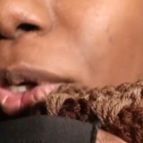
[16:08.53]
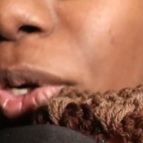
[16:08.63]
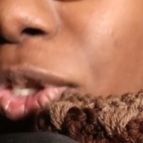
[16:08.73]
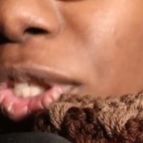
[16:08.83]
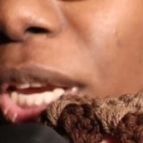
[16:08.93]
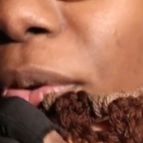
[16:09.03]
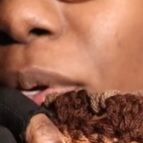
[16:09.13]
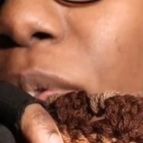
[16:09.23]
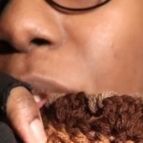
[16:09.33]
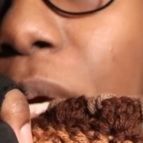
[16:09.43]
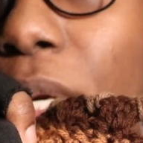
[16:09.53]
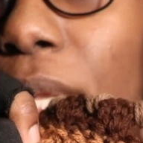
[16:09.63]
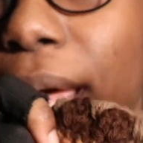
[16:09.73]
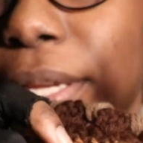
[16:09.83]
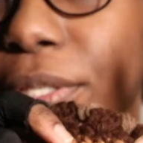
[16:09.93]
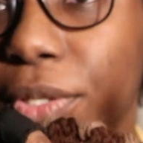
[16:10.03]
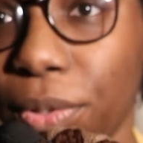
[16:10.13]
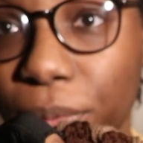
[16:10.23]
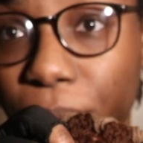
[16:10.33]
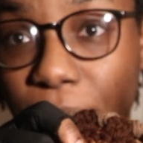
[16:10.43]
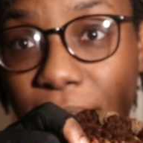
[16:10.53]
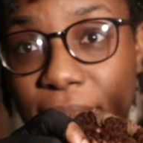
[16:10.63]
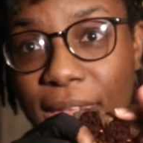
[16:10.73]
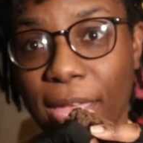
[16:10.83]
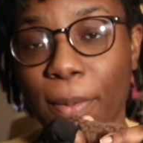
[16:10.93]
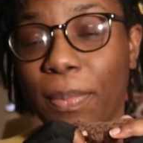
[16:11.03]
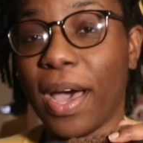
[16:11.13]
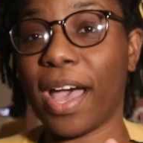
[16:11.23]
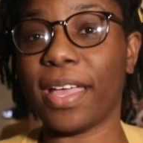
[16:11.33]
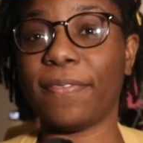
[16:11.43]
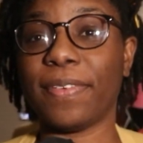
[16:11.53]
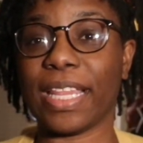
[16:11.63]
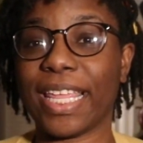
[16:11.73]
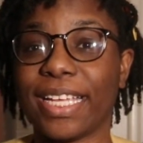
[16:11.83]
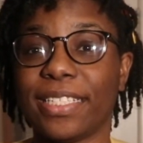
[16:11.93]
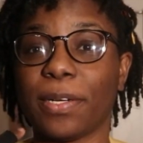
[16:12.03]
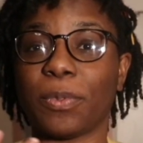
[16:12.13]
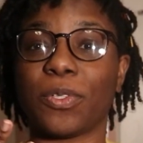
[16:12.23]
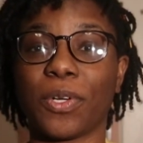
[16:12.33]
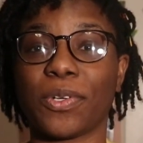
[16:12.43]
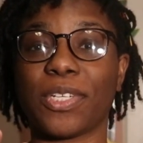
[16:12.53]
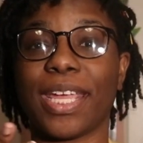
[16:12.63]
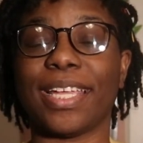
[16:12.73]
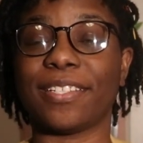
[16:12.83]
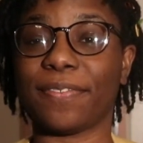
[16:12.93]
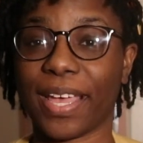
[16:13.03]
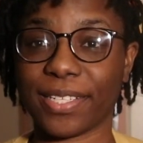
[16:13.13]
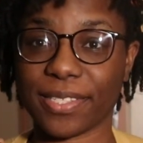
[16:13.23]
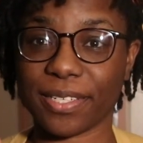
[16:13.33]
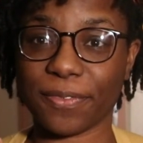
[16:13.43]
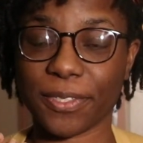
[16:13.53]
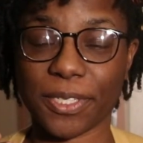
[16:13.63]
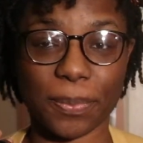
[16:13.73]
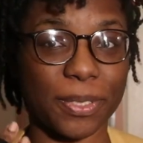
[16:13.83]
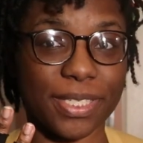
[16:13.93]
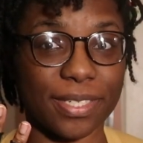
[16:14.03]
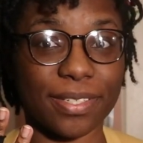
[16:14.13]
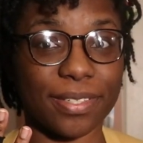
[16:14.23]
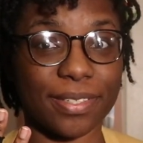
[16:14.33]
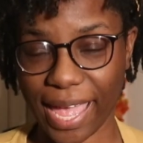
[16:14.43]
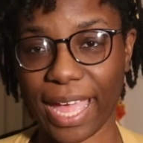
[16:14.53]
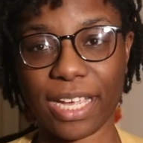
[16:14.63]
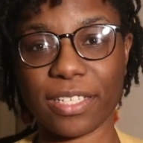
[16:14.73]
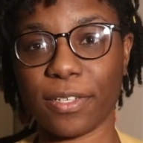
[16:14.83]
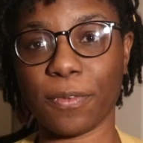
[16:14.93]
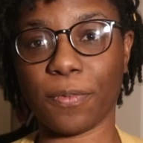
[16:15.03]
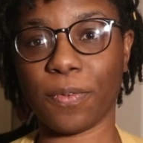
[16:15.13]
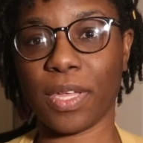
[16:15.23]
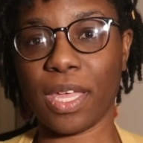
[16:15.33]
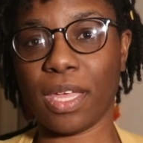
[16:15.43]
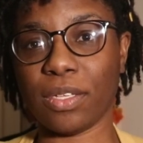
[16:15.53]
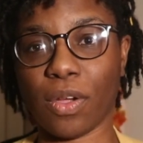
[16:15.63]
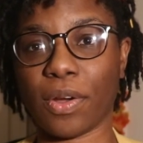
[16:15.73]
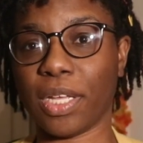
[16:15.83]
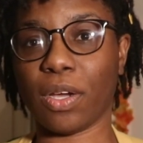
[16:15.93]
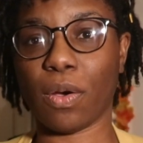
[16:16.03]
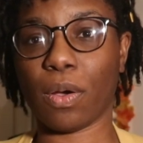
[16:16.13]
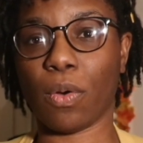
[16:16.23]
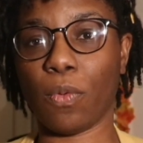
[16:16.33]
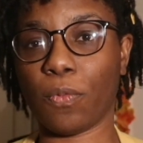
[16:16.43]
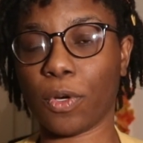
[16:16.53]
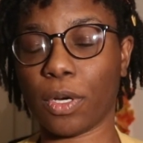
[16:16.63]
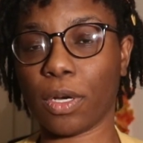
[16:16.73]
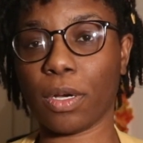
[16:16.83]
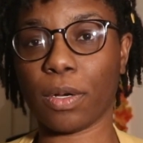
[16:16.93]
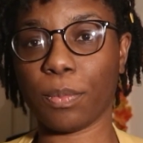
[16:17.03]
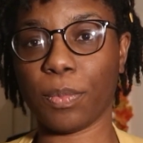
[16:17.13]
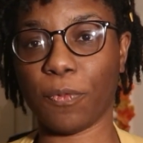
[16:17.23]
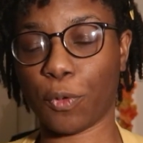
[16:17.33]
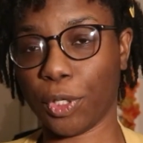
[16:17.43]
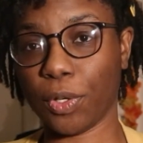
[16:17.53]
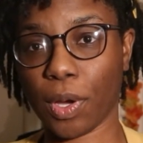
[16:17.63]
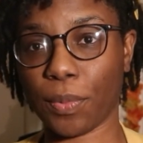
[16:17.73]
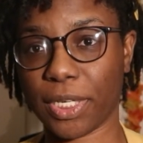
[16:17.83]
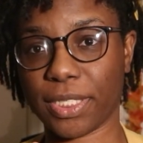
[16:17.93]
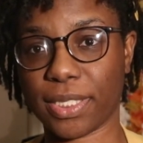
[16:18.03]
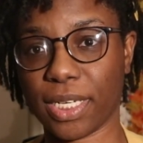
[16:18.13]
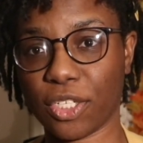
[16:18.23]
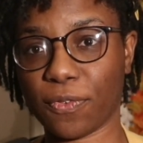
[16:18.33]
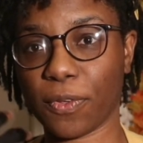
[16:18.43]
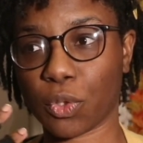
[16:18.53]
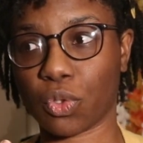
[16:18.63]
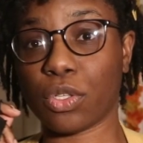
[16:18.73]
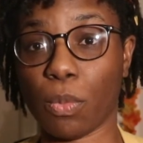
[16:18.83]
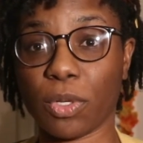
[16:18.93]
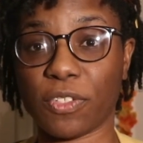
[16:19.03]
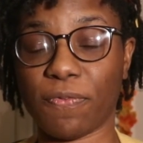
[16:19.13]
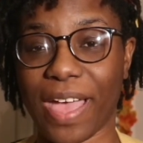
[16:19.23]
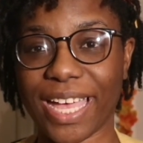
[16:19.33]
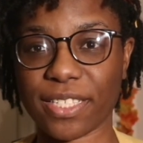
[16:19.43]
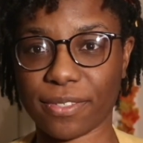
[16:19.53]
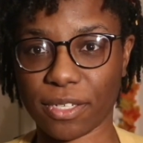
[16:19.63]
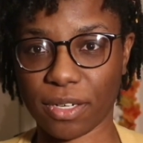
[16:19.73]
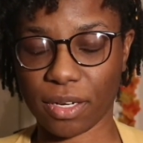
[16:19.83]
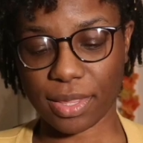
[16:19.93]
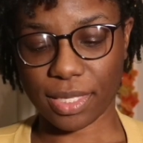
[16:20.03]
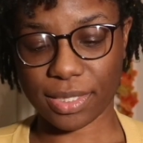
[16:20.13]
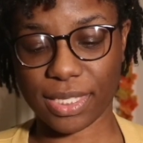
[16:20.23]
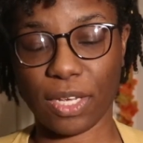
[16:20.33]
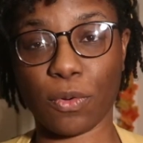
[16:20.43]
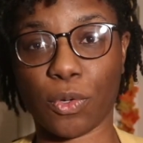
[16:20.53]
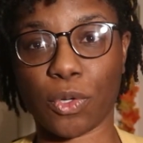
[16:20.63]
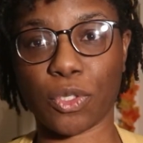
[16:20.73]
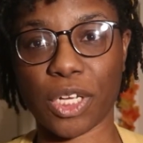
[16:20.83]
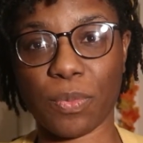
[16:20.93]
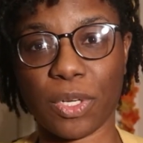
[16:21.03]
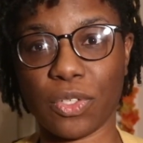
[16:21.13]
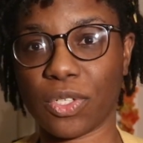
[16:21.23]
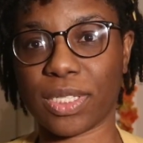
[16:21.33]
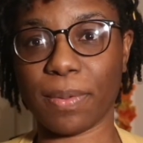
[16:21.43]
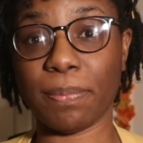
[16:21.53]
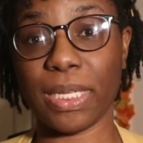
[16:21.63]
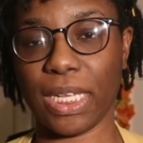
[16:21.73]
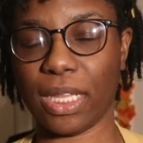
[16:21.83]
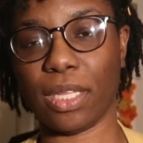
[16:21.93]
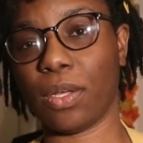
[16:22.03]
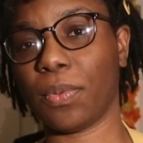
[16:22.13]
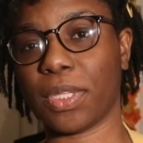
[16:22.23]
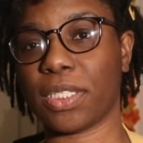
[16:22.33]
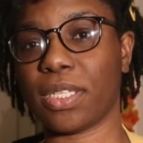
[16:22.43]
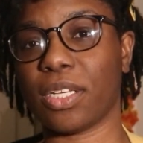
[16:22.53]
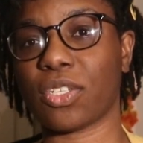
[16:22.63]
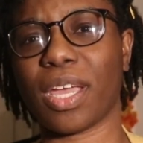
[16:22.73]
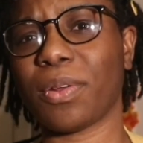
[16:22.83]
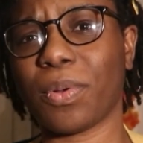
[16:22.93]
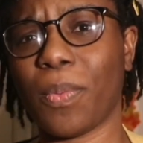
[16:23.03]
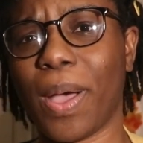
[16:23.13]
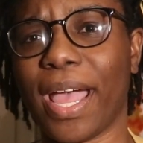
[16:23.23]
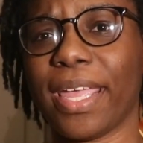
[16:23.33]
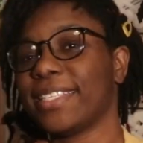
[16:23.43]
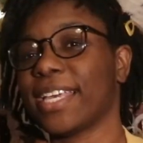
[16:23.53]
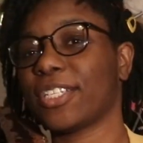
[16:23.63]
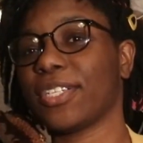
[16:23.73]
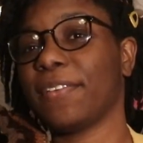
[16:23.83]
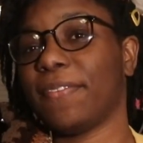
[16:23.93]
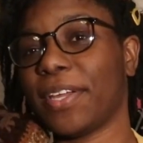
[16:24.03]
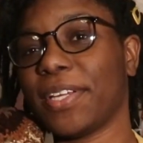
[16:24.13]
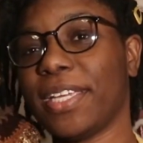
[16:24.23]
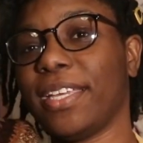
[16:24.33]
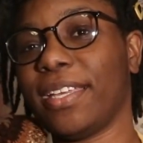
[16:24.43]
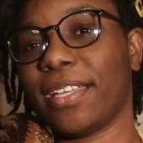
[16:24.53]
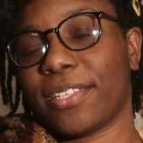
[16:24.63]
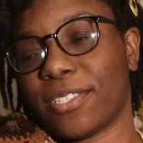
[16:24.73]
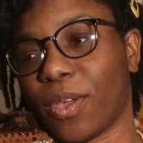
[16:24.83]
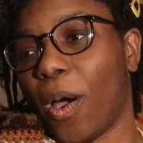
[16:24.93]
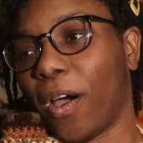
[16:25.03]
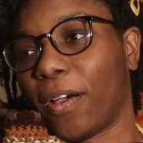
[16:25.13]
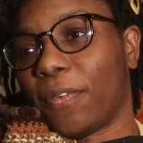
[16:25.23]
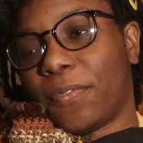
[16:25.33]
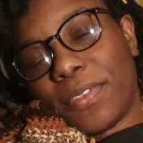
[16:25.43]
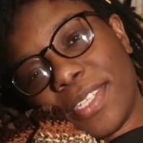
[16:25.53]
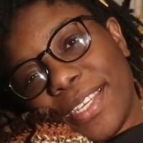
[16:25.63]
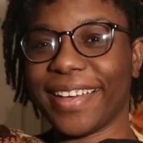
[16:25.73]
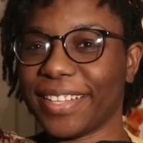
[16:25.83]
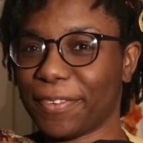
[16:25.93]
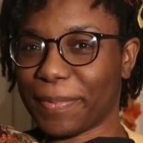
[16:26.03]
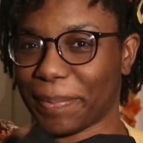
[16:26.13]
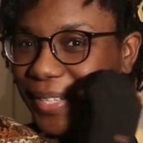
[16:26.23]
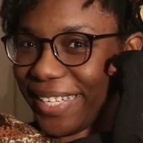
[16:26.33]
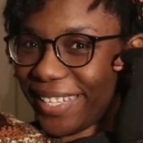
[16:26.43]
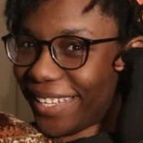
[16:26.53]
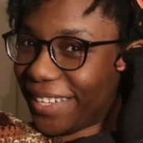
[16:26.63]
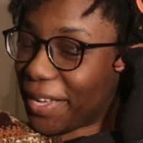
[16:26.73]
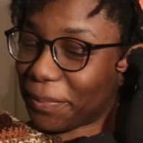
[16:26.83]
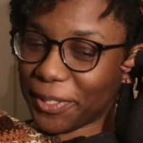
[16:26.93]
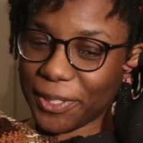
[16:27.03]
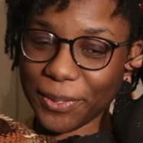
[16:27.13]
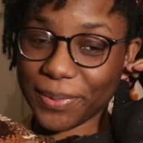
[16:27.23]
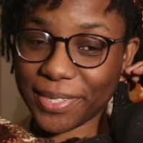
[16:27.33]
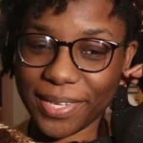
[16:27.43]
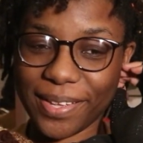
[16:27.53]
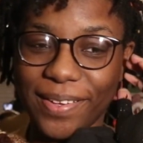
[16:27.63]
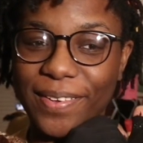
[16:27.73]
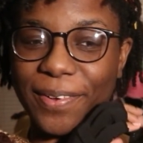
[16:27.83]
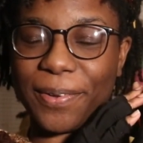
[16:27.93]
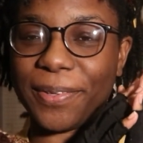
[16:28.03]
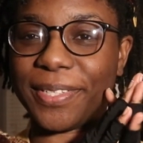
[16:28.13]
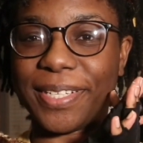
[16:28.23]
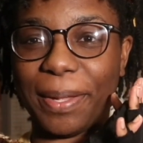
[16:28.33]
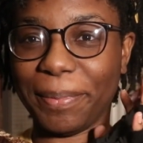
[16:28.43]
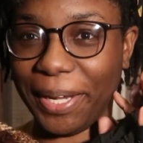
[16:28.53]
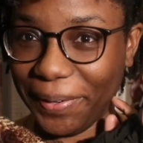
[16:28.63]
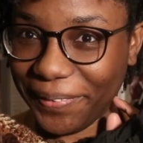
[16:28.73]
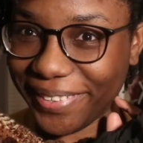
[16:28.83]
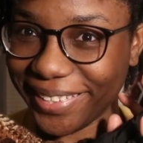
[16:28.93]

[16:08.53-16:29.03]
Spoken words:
crochet rows are a lot too, but I feel like double crochet is faster for some reason. act of yarning over before you go in a stitch feels so much faster than single crochet where you just immediately go in the stitch. I don't know why. It's actually very soft. I love my blanket. I'm gonna use it all the time now